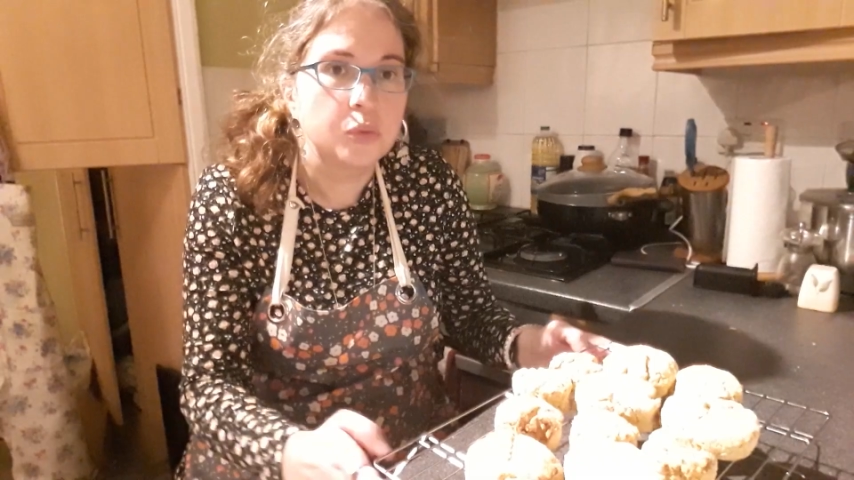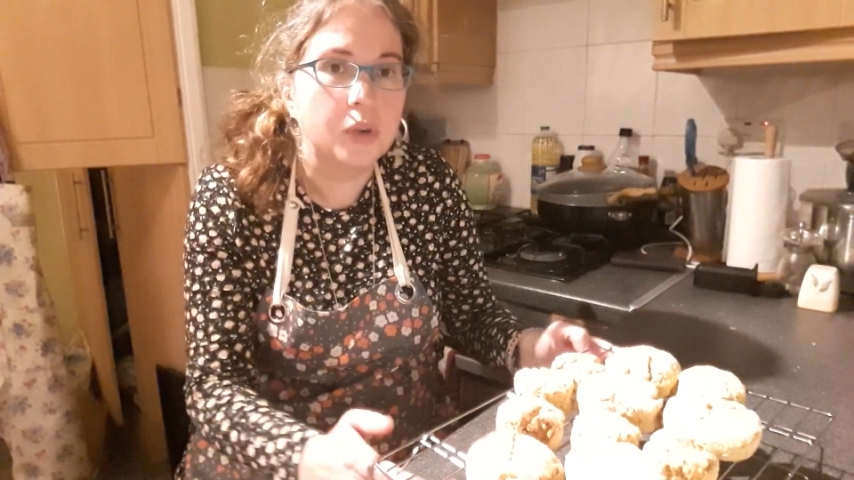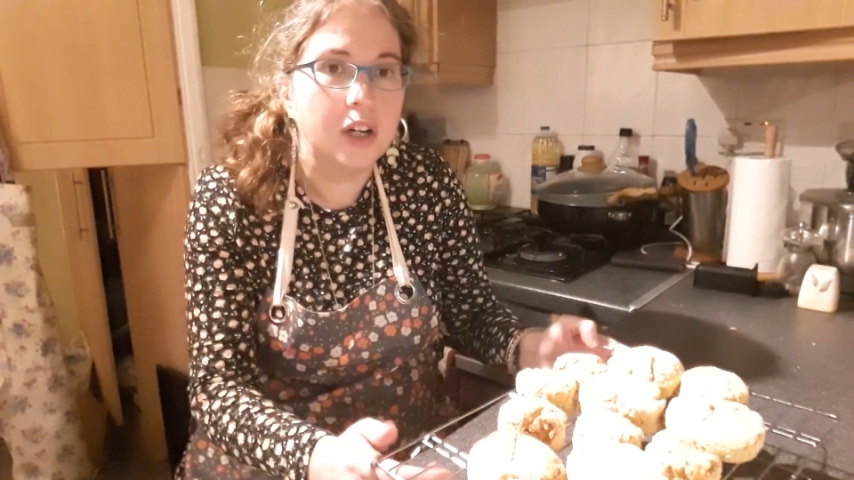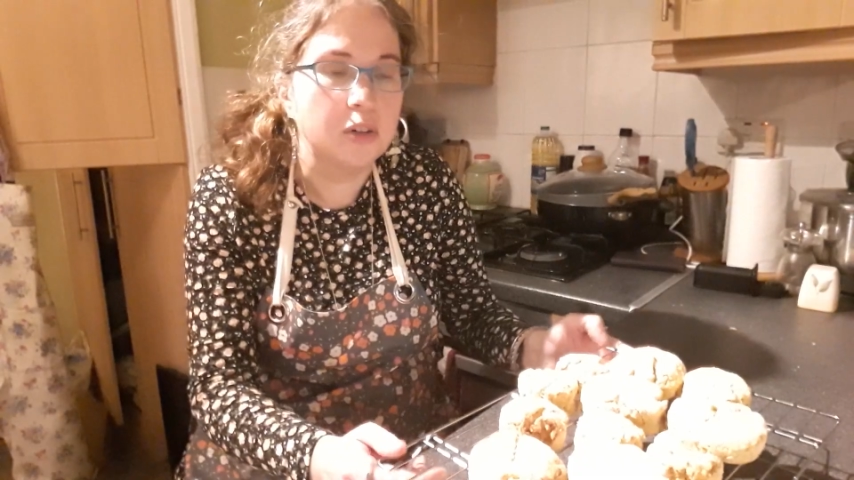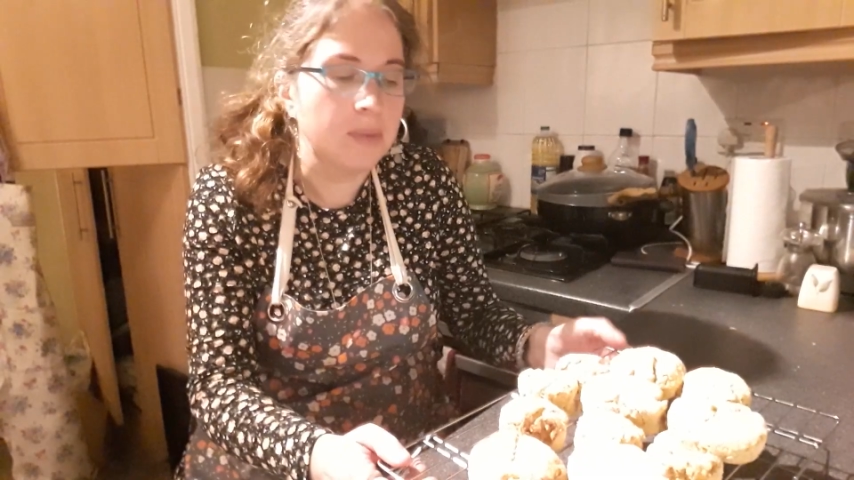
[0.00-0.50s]

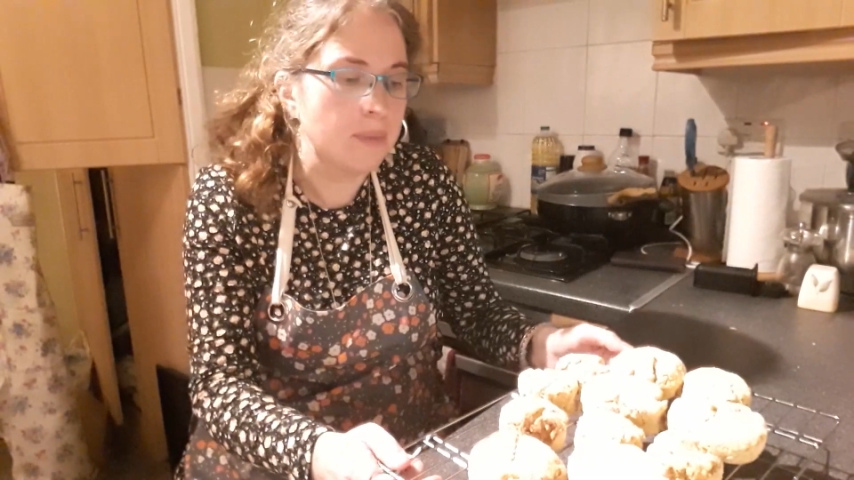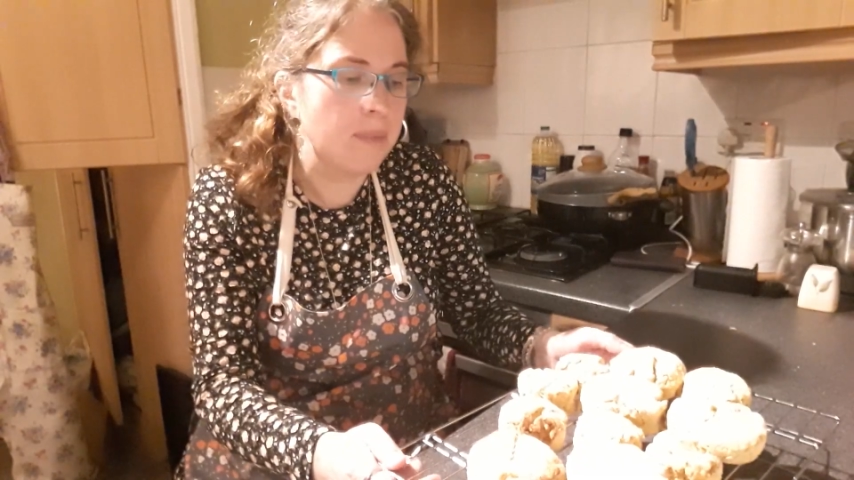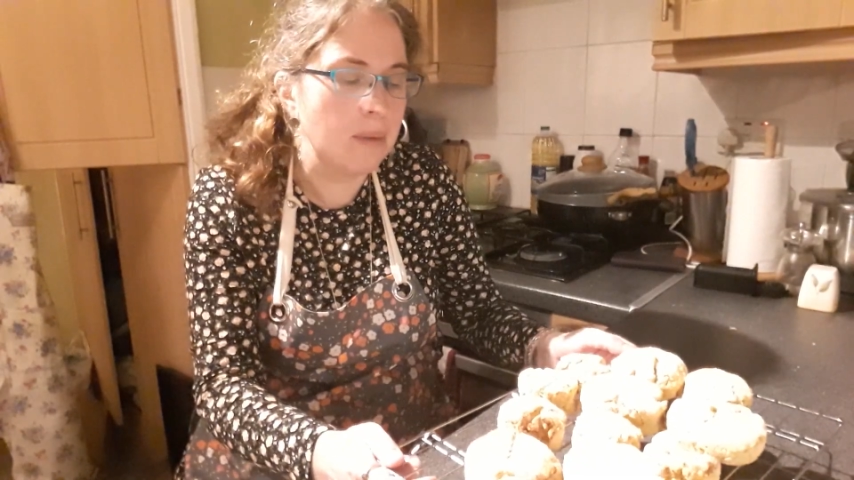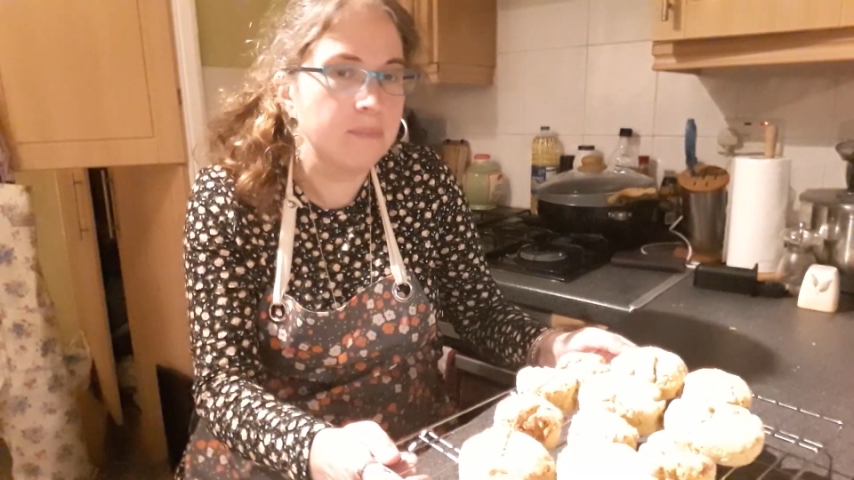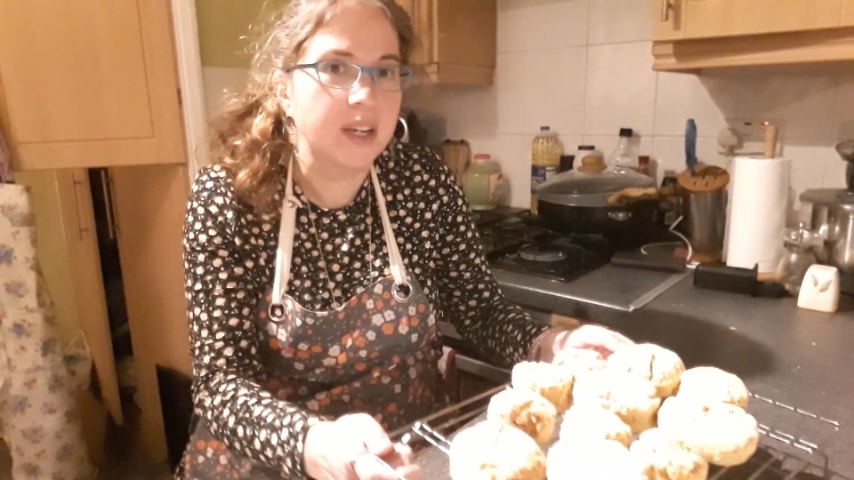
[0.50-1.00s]
Well, my
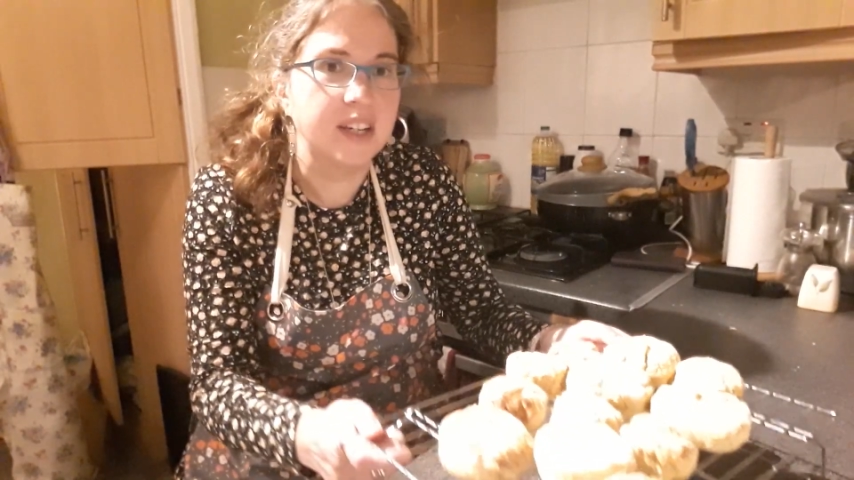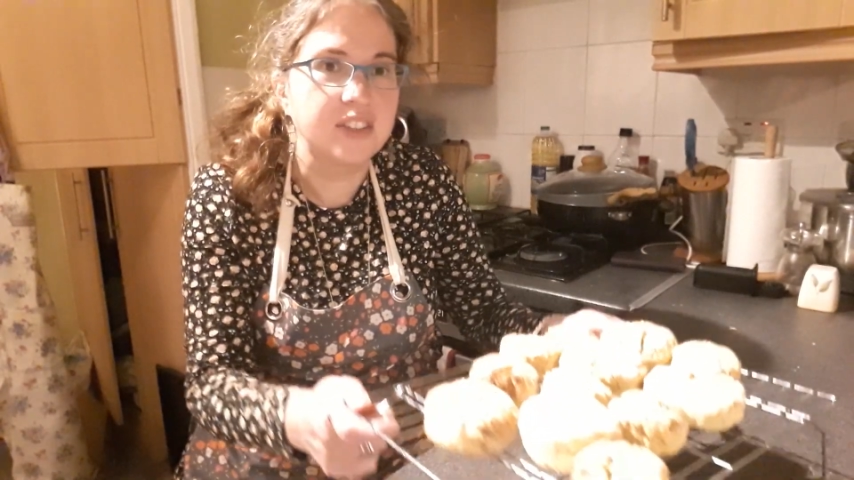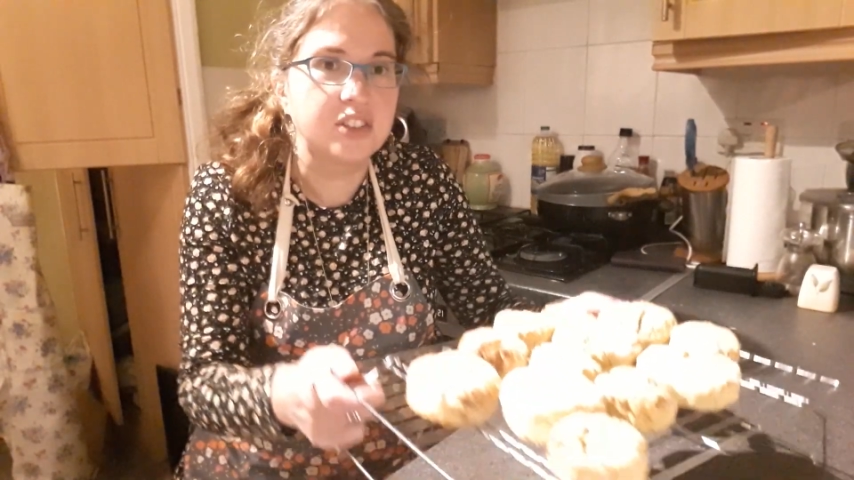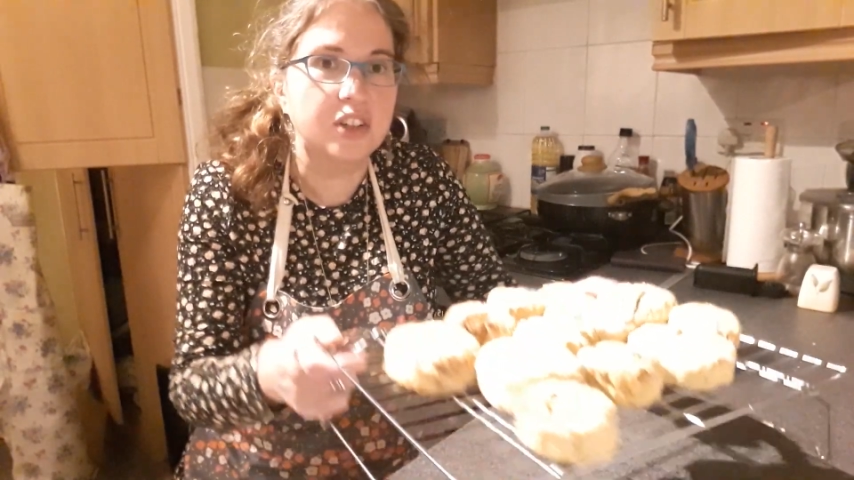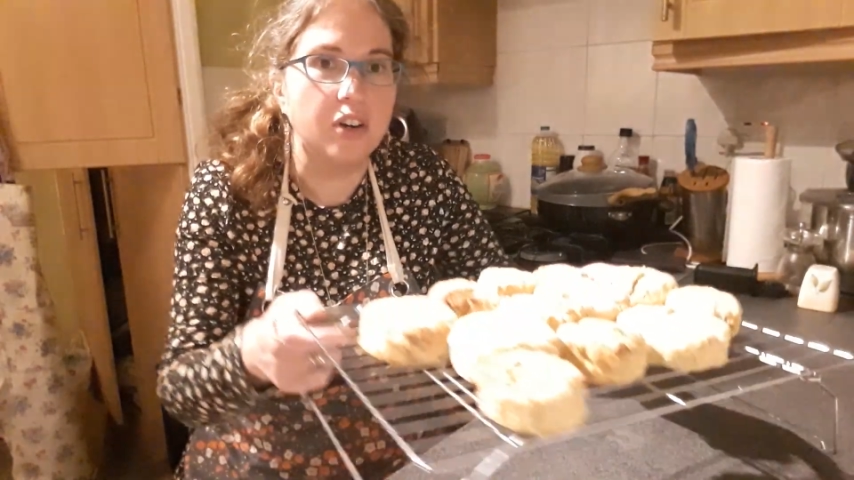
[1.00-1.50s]
pumpkin
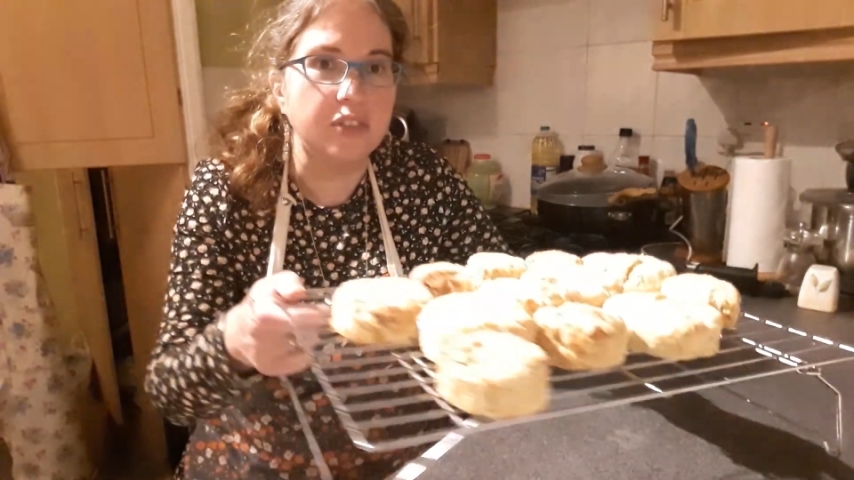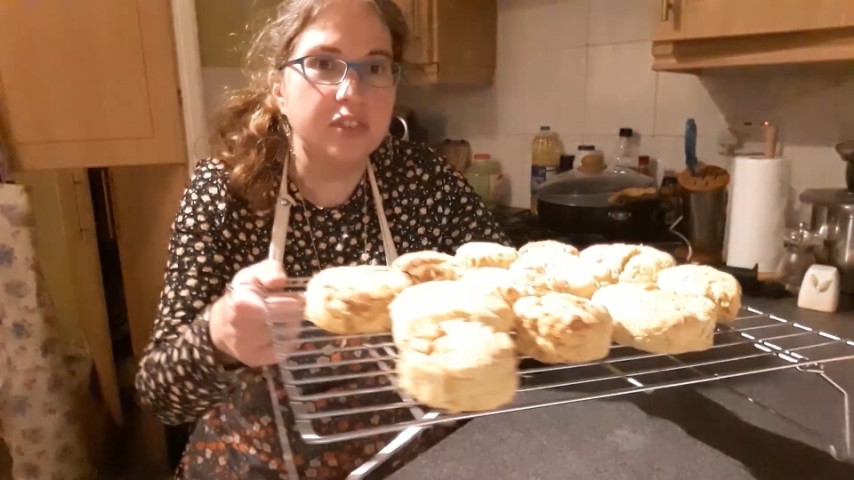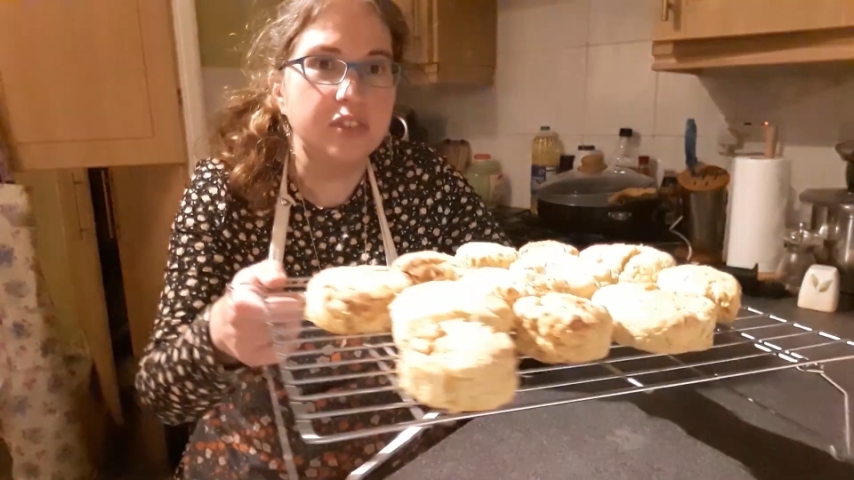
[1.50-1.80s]
scones,